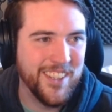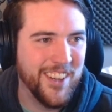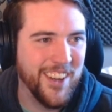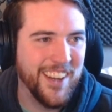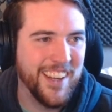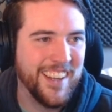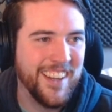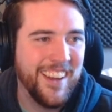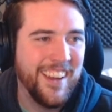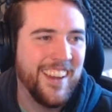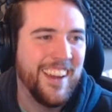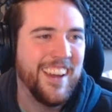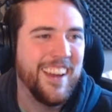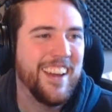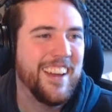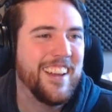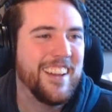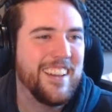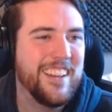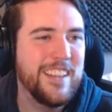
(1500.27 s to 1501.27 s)
good.
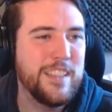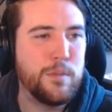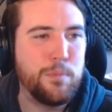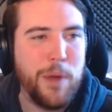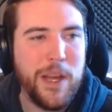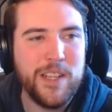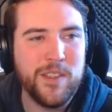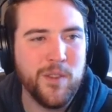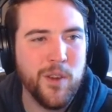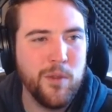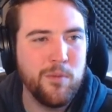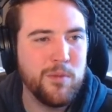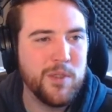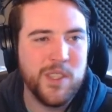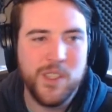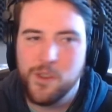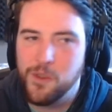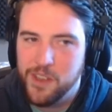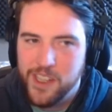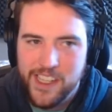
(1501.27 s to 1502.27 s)
This bedroom
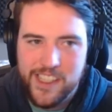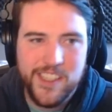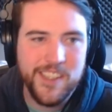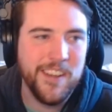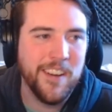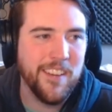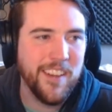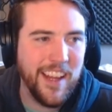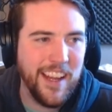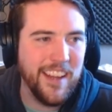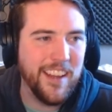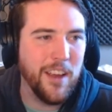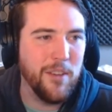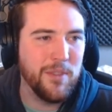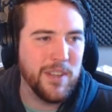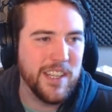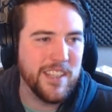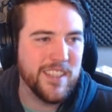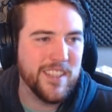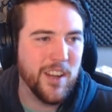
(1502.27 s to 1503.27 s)
was traditionally
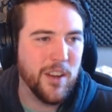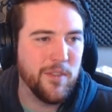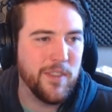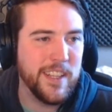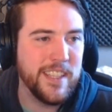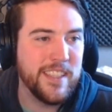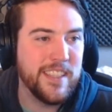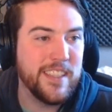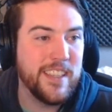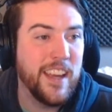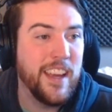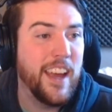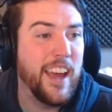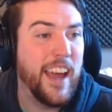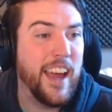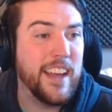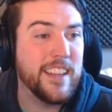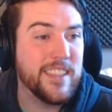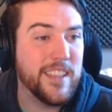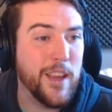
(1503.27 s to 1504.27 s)
given to servants
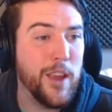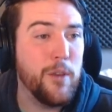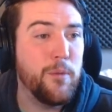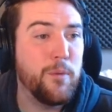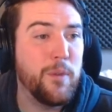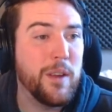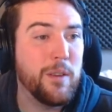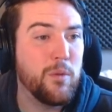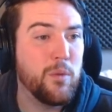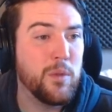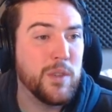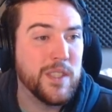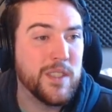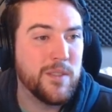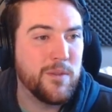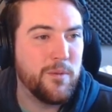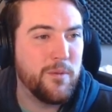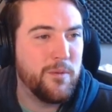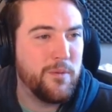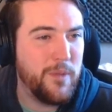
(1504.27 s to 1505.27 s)
as if it
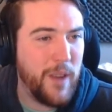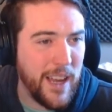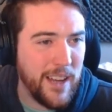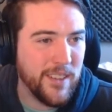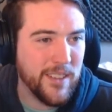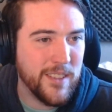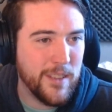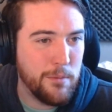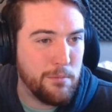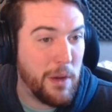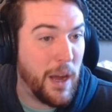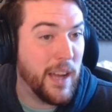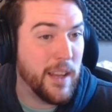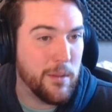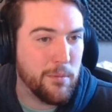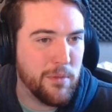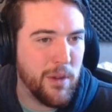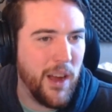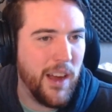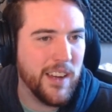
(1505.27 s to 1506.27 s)
was felt by
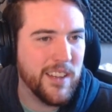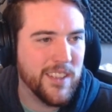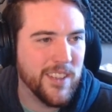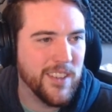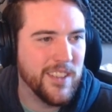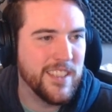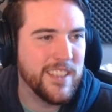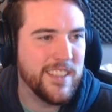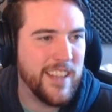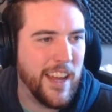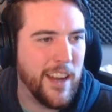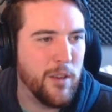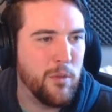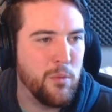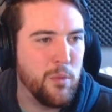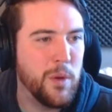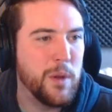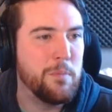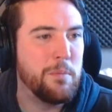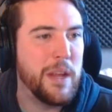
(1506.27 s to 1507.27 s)
the proctors that
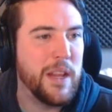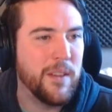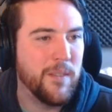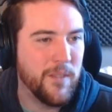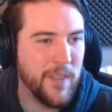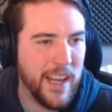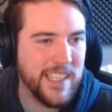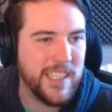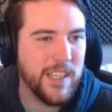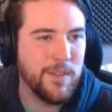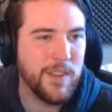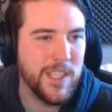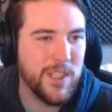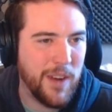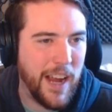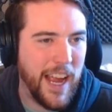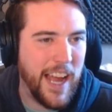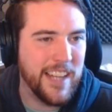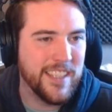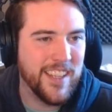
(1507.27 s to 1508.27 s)
it would be less of a
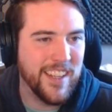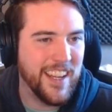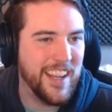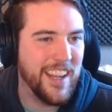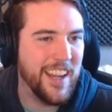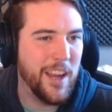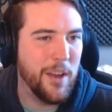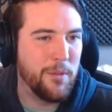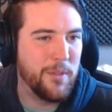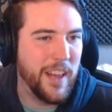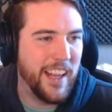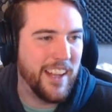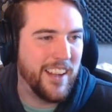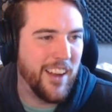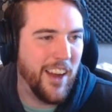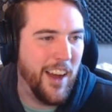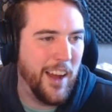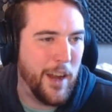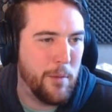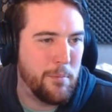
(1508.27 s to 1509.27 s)
tragedy if they
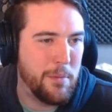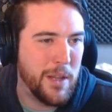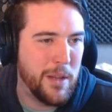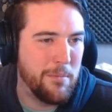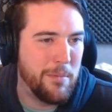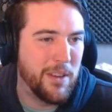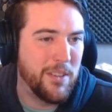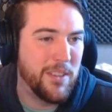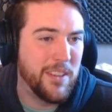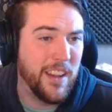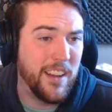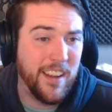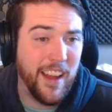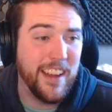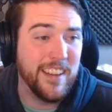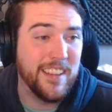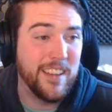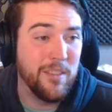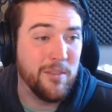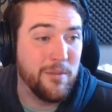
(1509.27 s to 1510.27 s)
got up in the middle of the
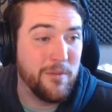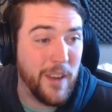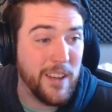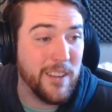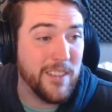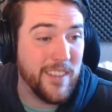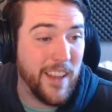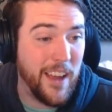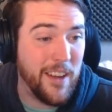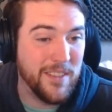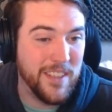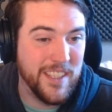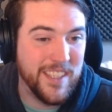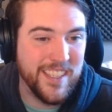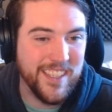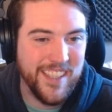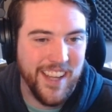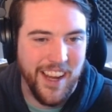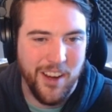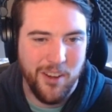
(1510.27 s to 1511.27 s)
night and fell down the
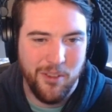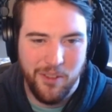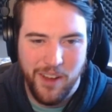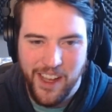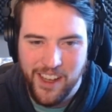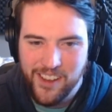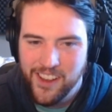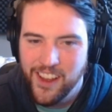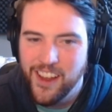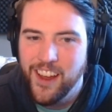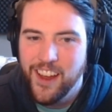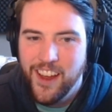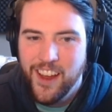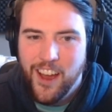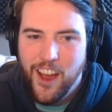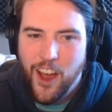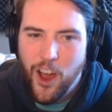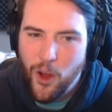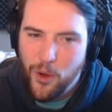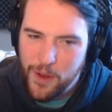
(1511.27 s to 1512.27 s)
stairwell.
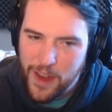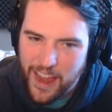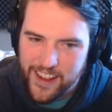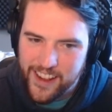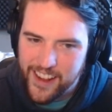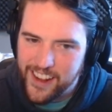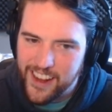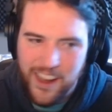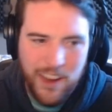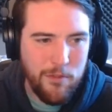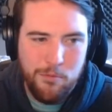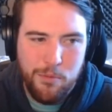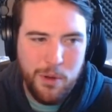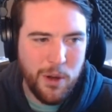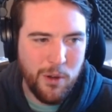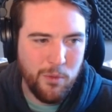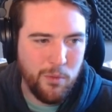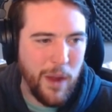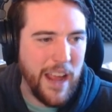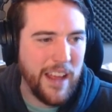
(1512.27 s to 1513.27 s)
Oh yeah, they didn't even put
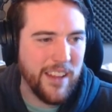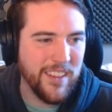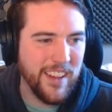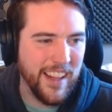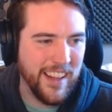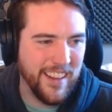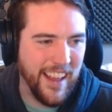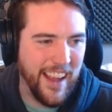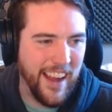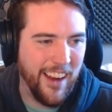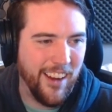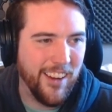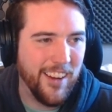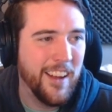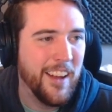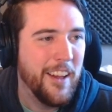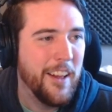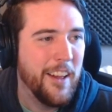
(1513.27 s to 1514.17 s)
a railing there.